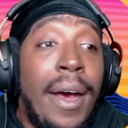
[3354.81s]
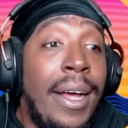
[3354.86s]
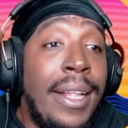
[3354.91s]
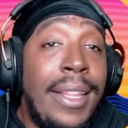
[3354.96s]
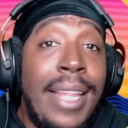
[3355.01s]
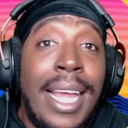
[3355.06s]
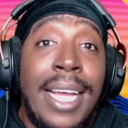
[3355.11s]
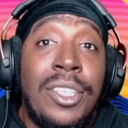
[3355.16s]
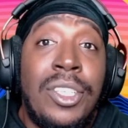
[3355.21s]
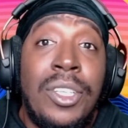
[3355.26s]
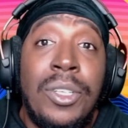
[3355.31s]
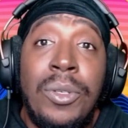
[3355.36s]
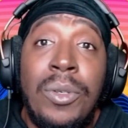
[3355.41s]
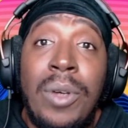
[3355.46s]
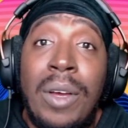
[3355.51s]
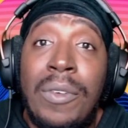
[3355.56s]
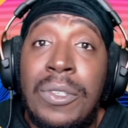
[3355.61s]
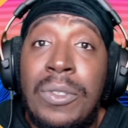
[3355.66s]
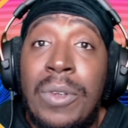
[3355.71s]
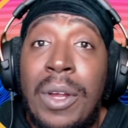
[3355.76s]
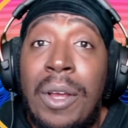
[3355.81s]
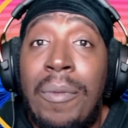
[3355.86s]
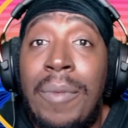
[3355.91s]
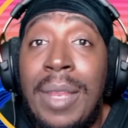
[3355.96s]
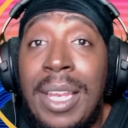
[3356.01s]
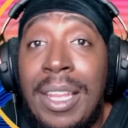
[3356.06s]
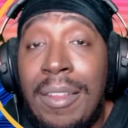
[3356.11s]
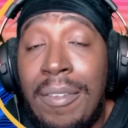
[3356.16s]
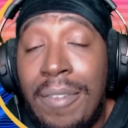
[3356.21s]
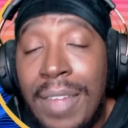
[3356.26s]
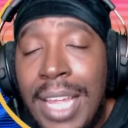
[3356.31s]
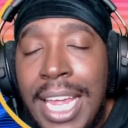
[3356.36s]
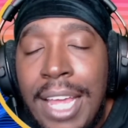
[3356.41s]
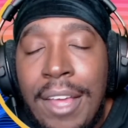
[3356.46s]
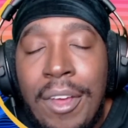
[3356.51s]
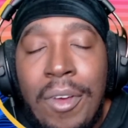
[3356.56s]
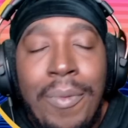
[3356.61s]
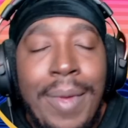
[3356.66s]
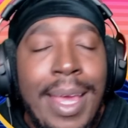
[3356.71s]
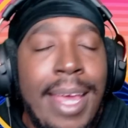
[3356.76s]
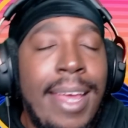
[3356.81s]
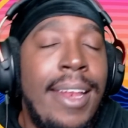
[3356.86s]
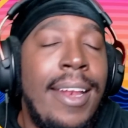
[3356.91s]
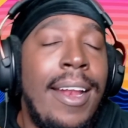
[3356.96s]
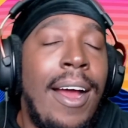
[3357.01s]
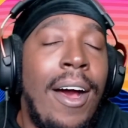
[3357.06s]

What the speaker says: Thanks to whoever's recommended the video, man.